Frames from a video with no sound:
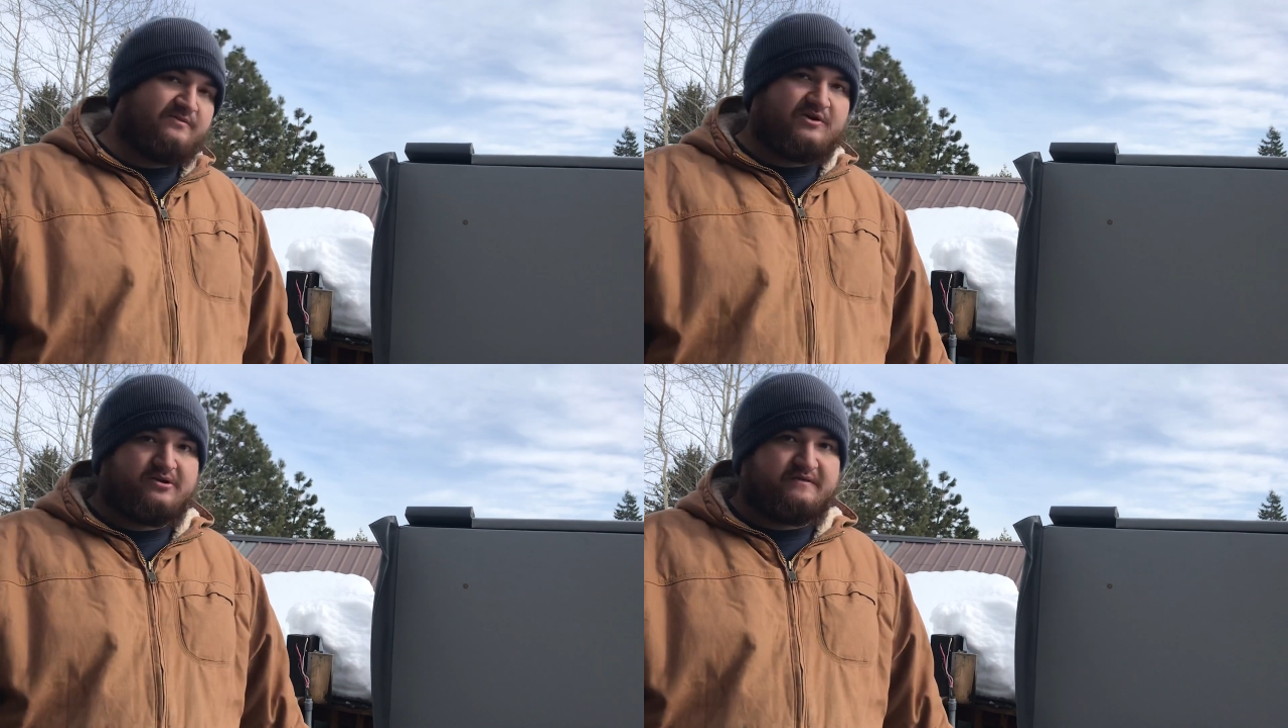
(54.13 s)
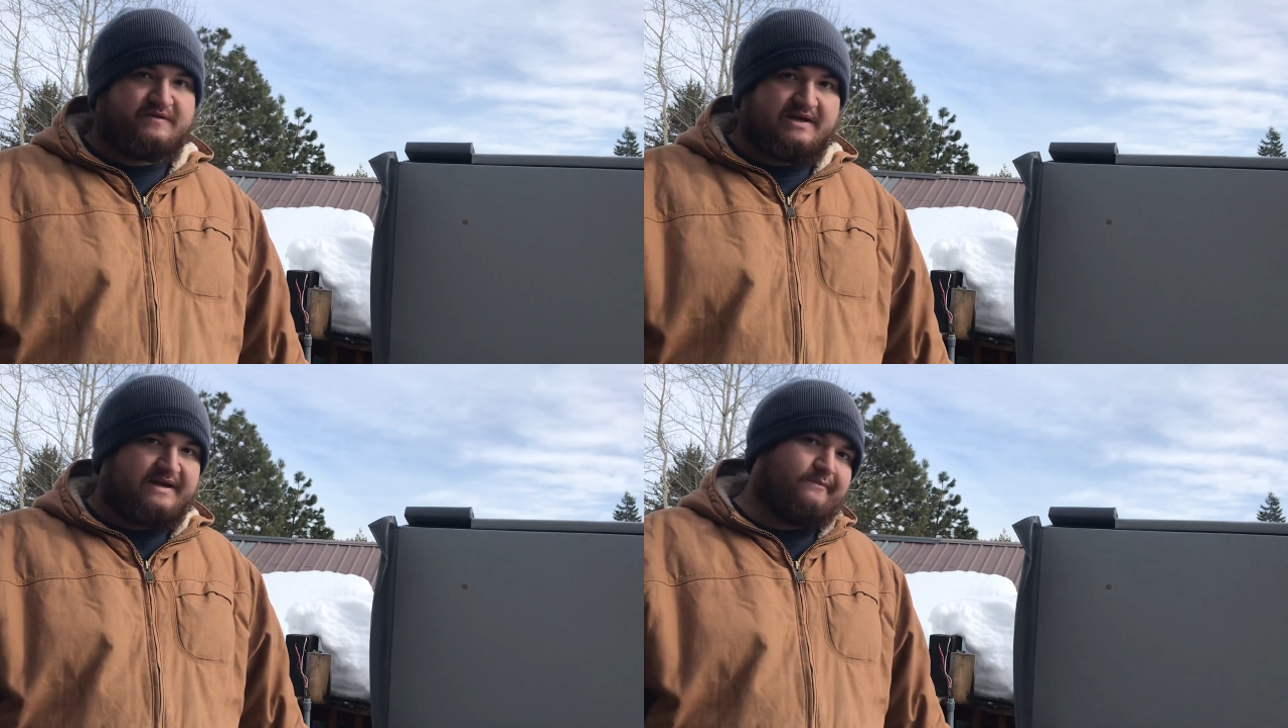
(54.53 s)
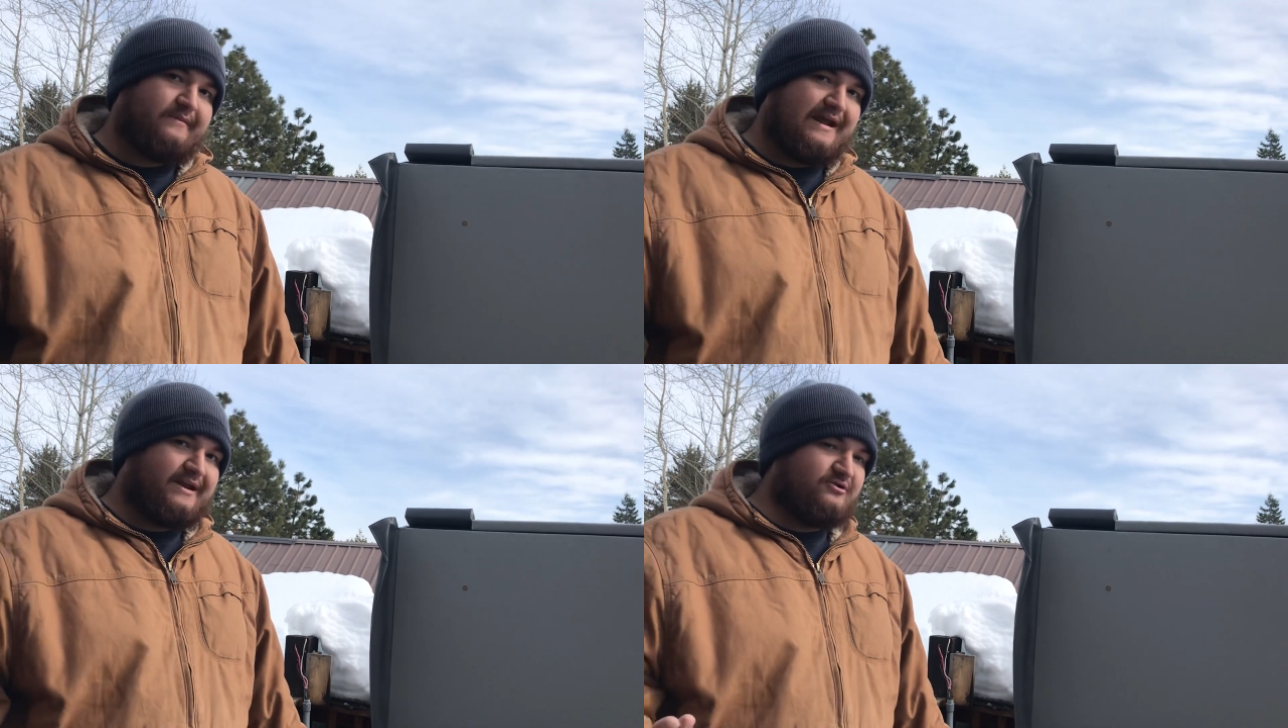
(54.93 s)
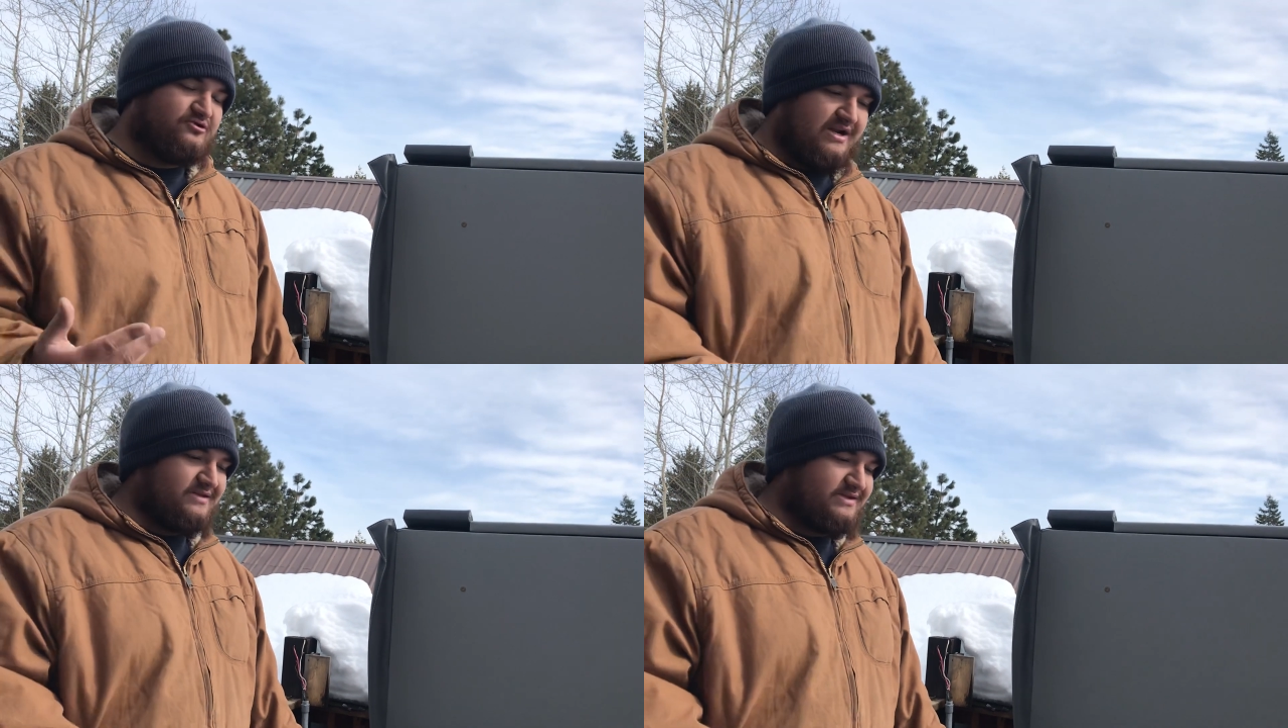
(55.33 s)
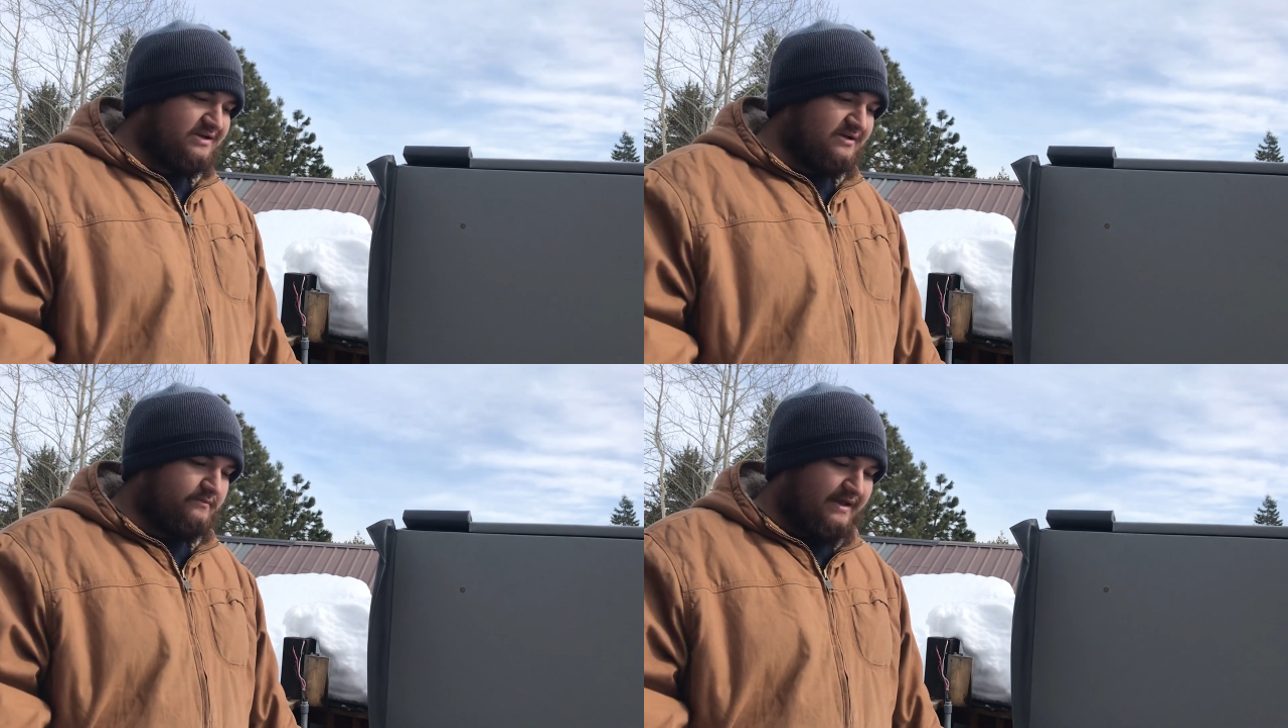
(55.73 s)
period of time and you drain the
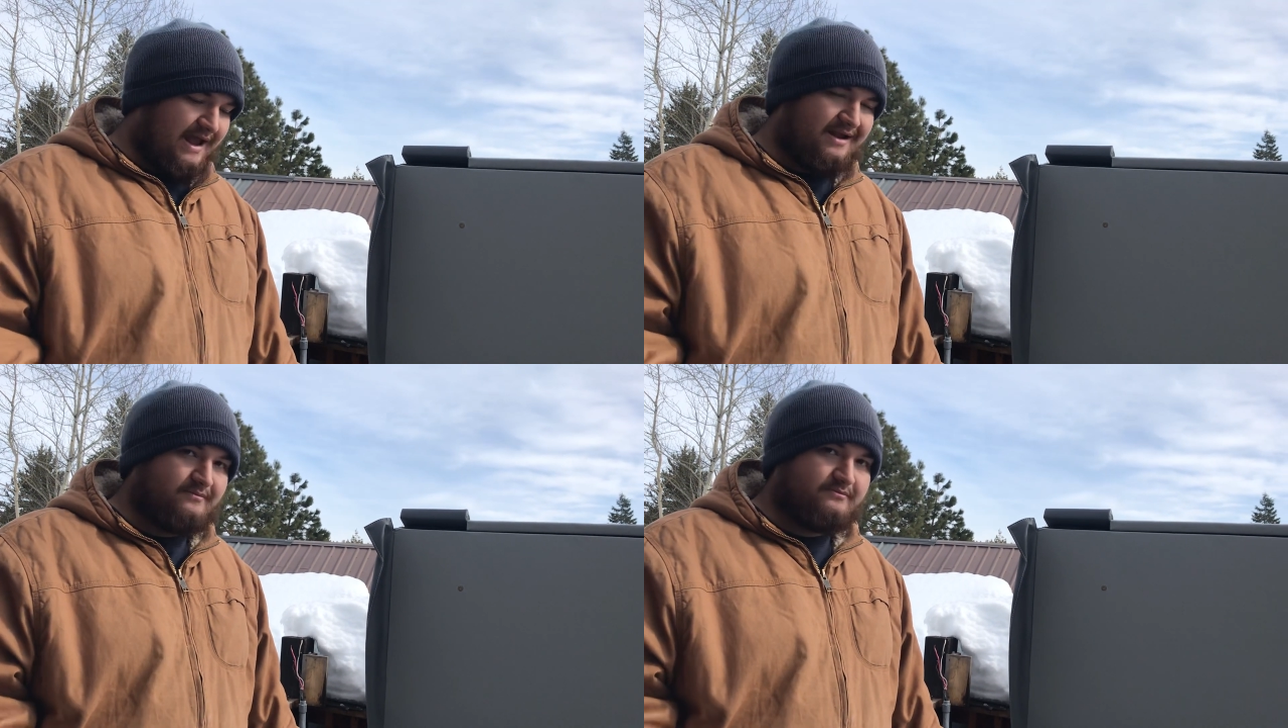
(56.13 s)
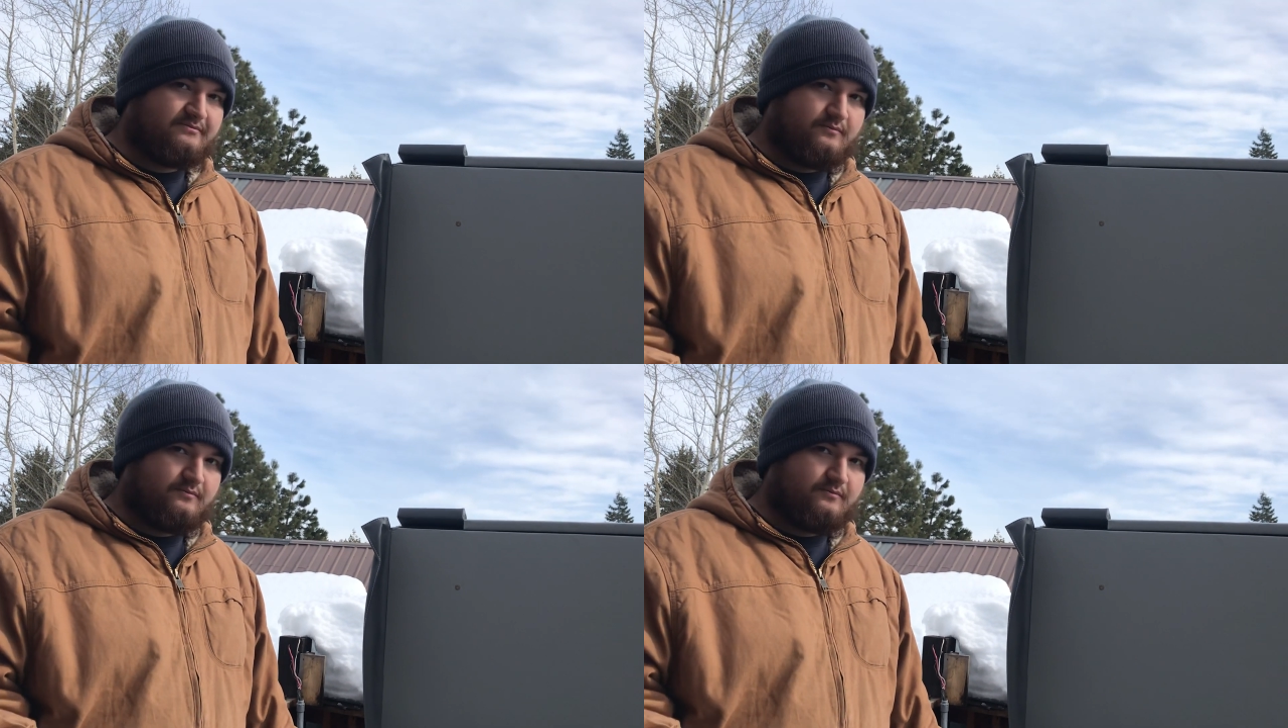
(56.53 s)
tub and